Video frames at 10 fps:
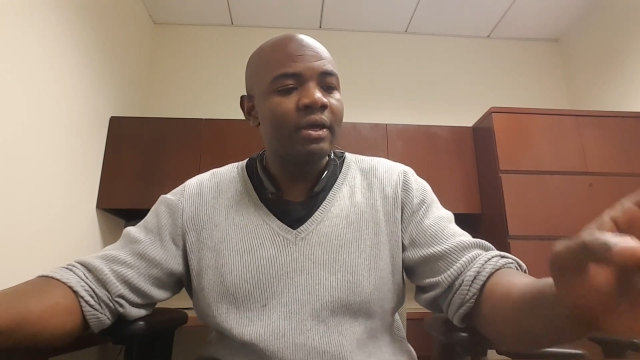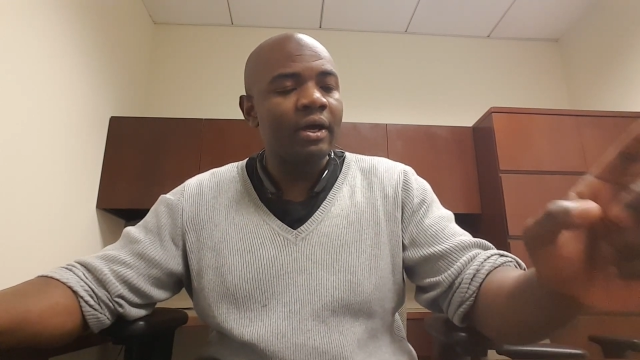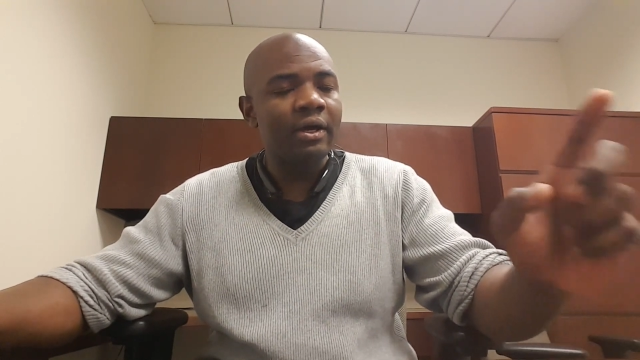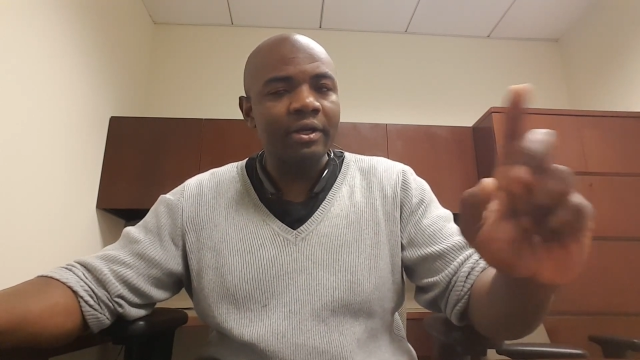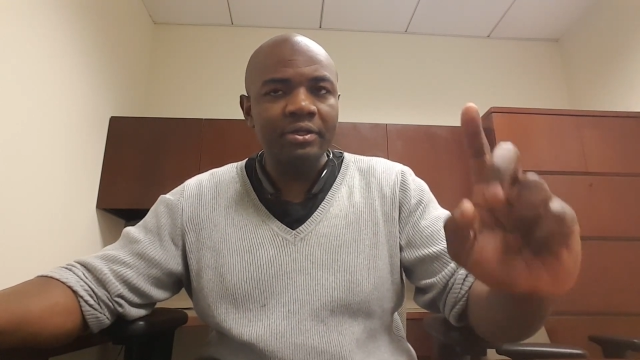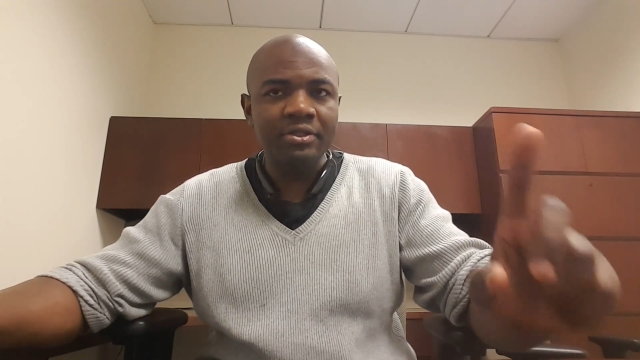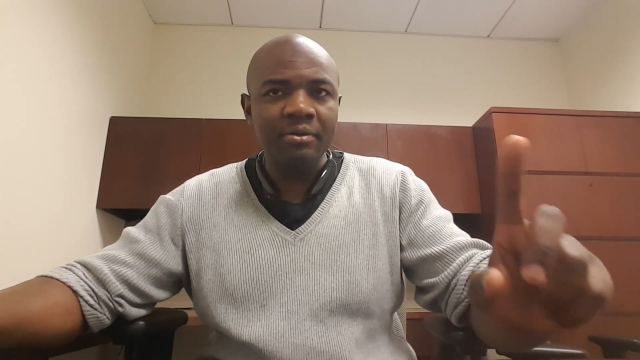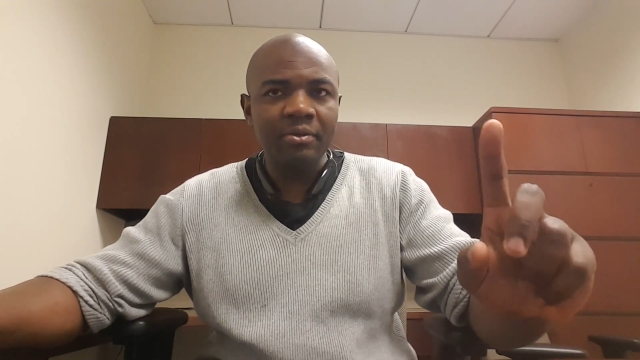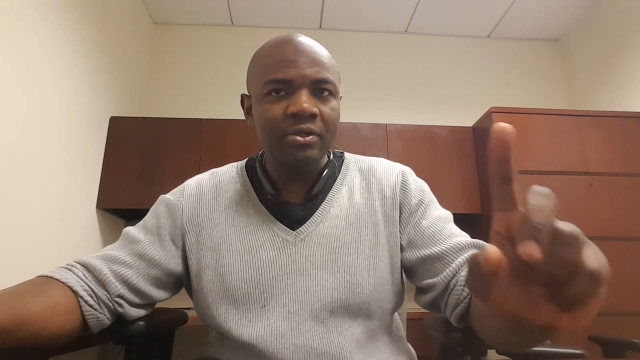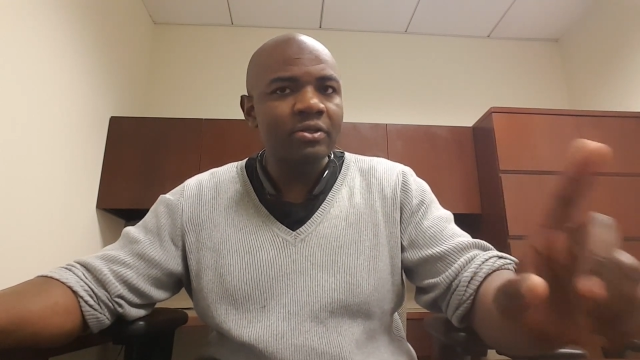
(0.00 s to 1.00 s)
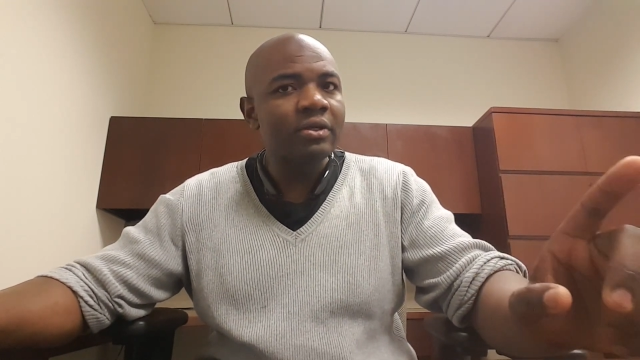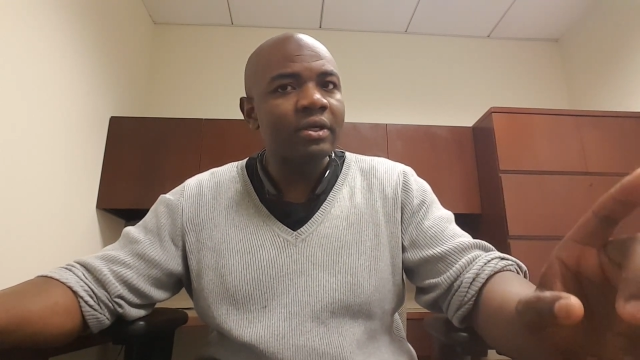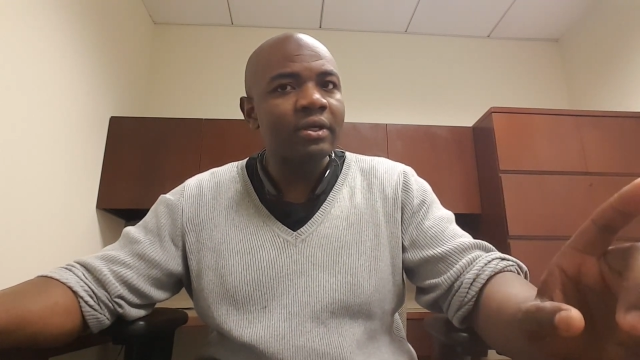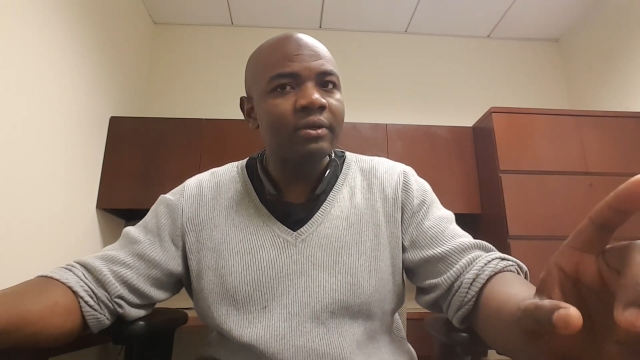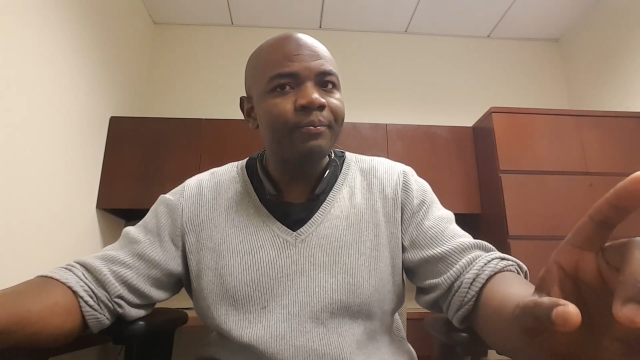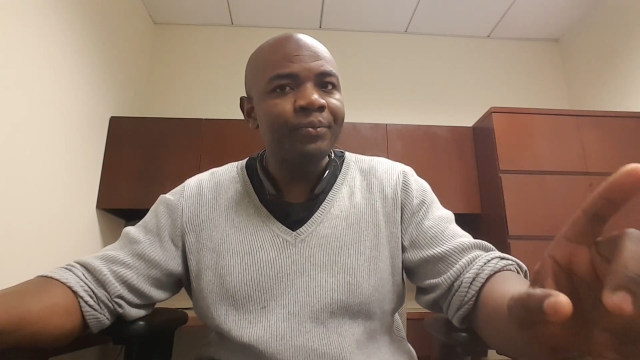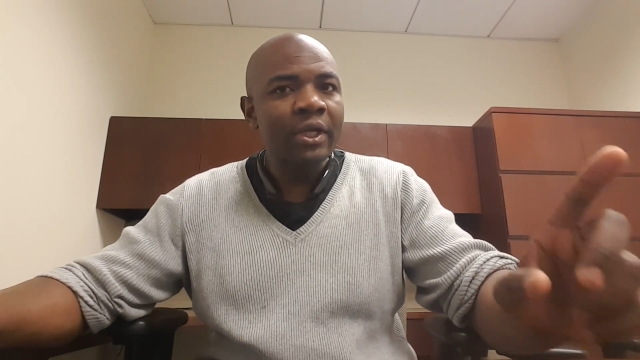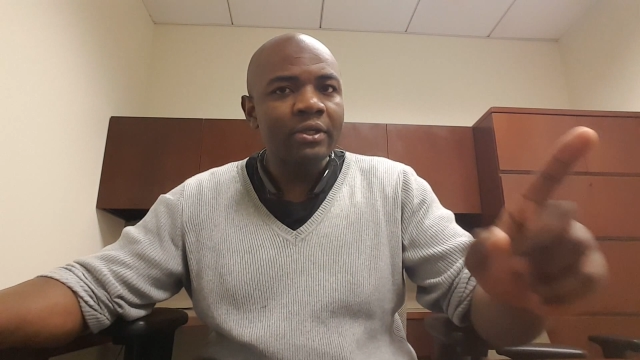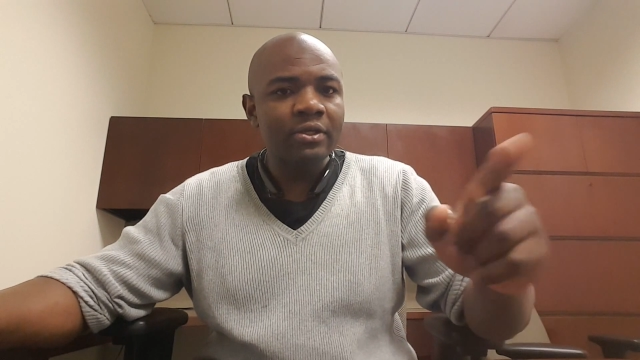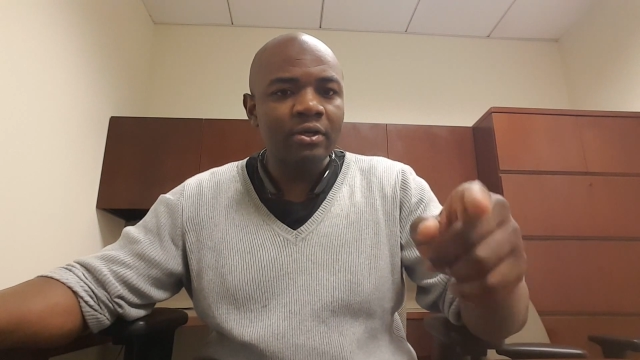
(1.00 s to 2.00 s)
uh, Kojima is looking
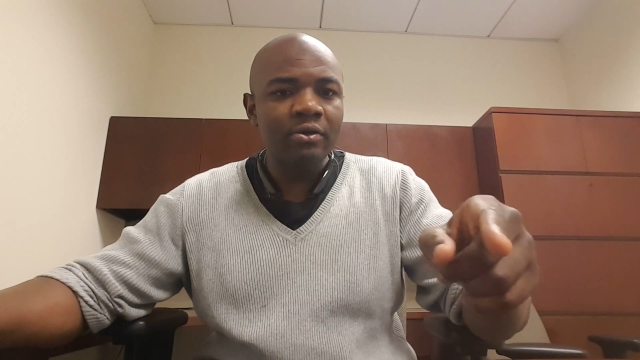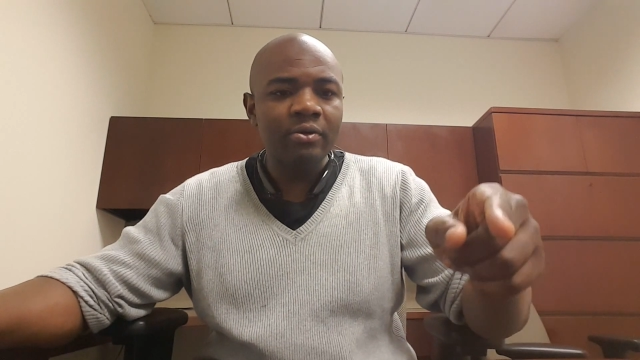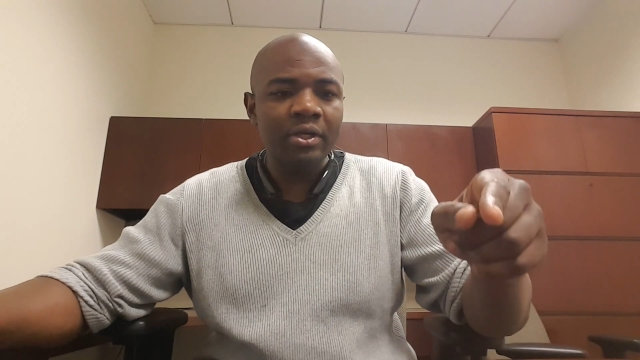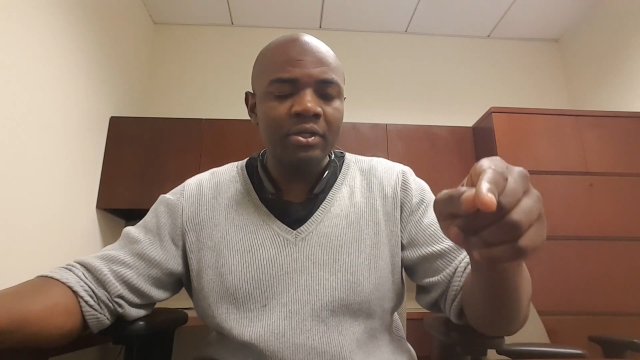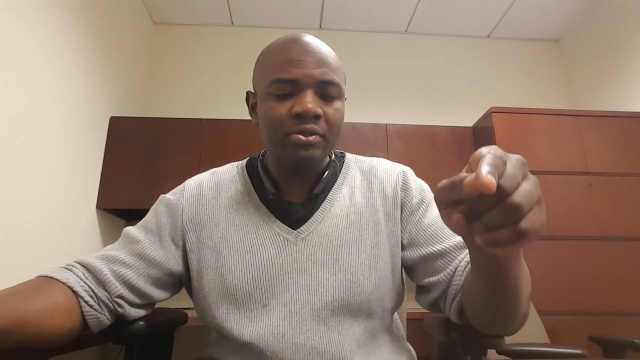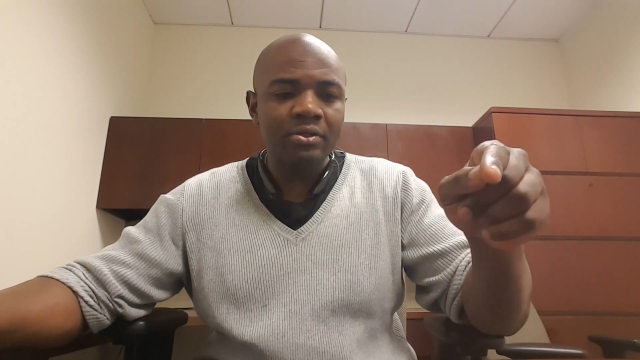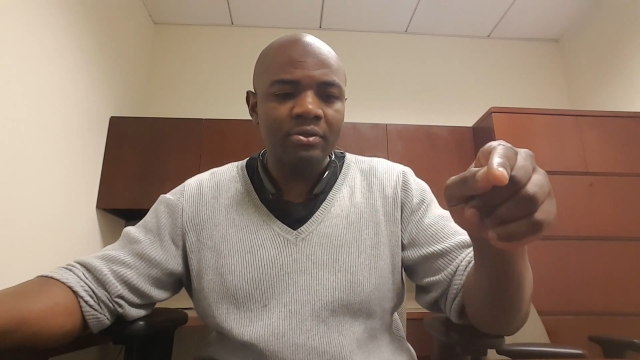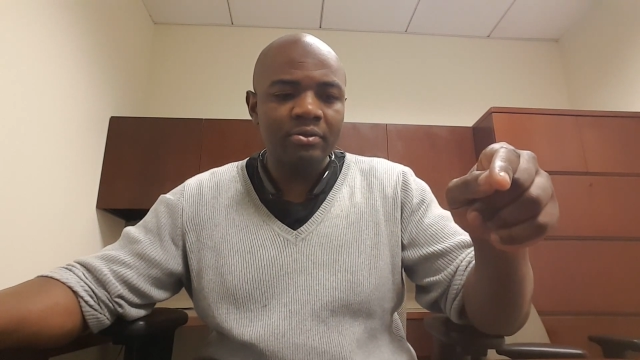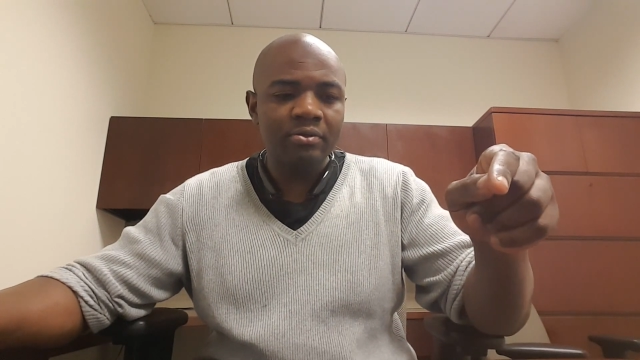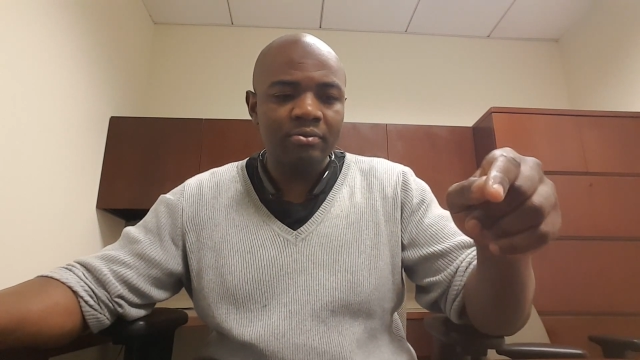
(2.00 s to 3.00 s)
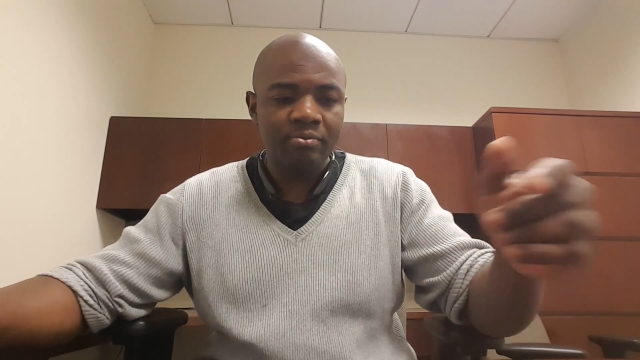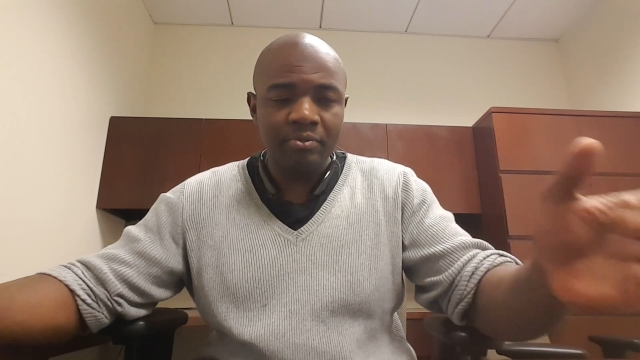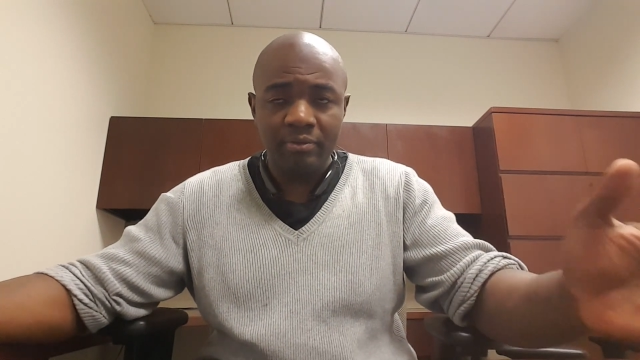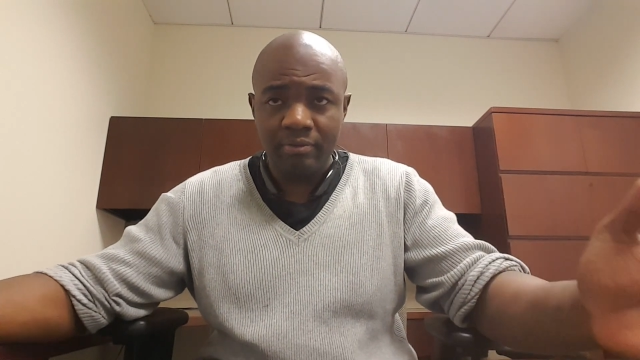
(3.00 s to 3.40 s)
to go into